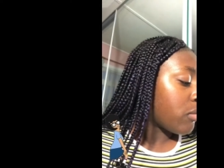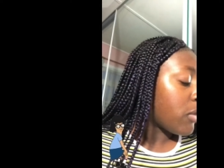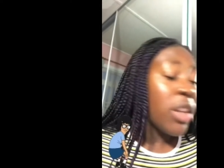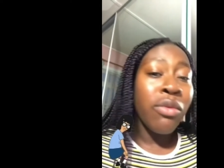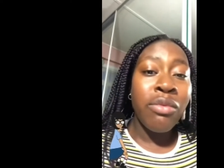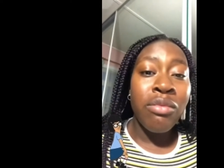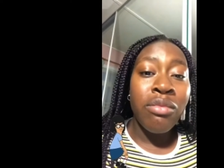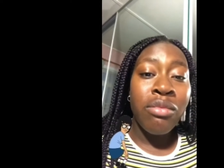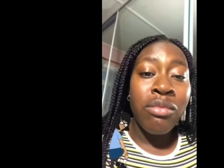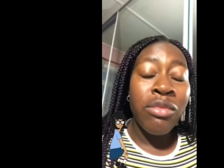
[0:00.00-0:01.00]
If
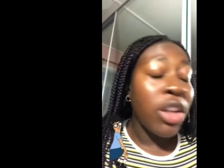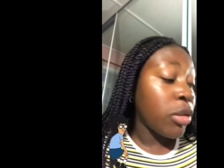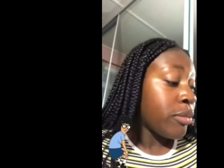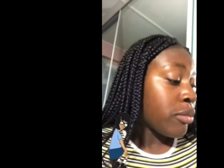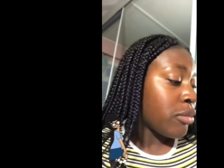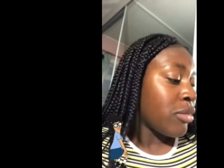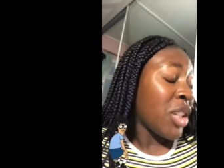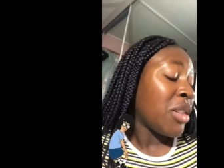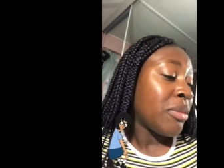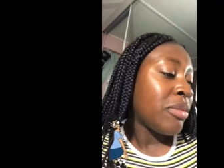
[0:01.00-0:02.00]
no,
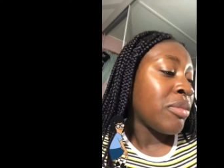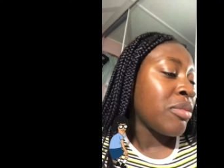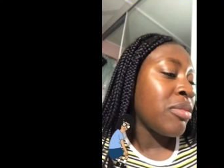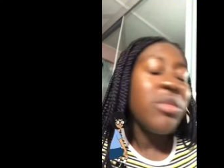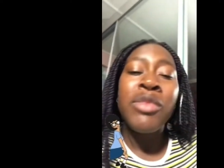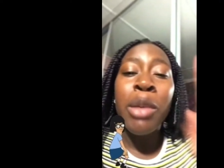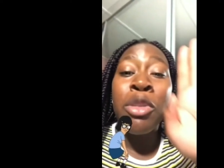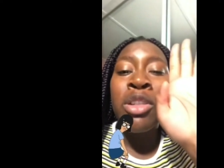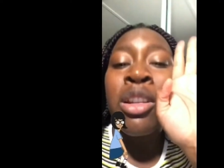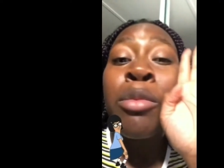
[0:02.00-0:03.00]
no. I'm
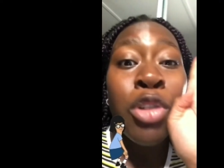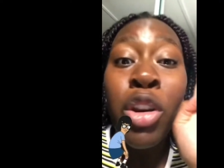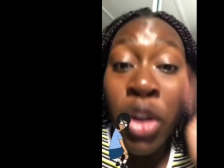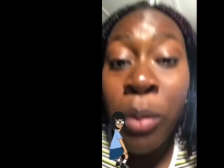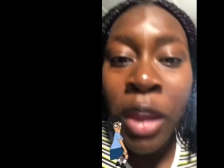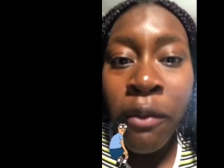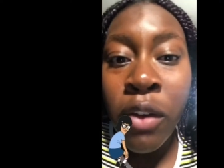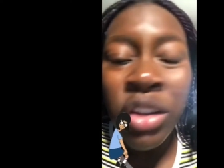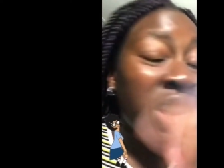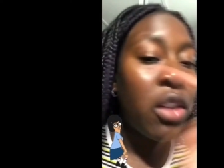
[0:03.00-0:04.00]
not gonna I'm not gonna hope that
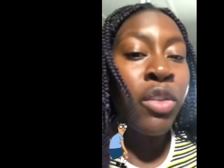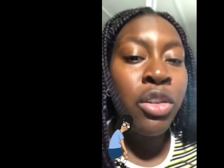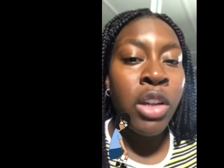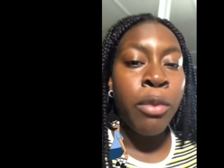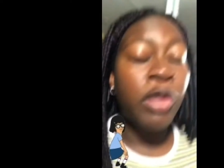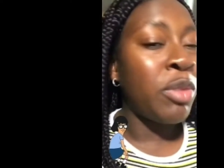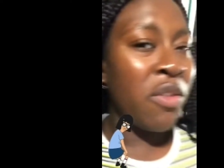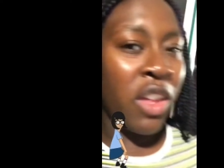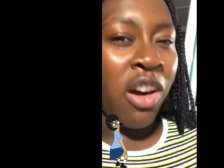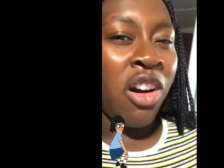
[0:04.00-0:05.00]
far that there are newcomers, but
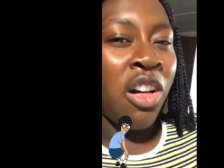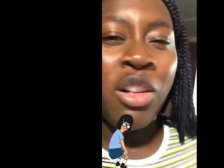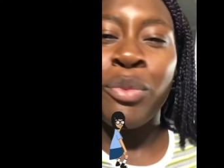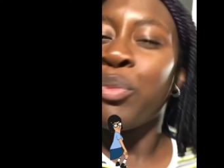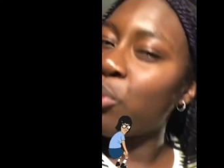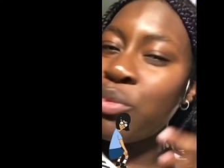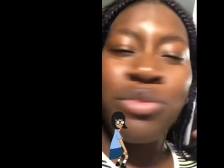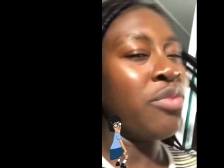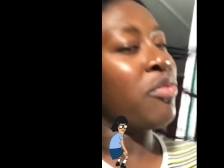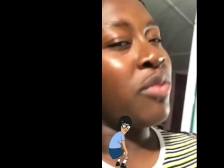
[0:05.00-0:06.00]
if there are,
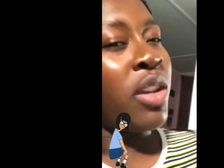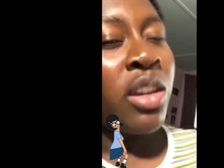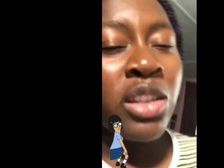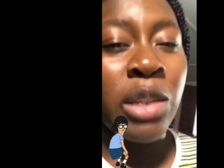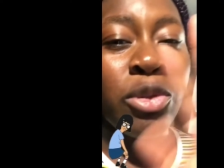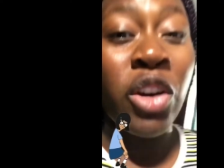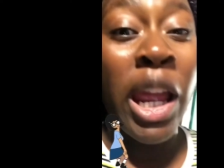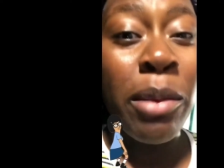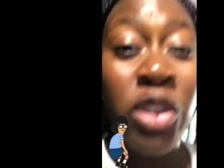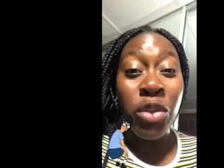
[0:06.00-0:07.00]

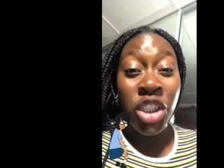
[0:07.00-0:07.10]
subscribe to a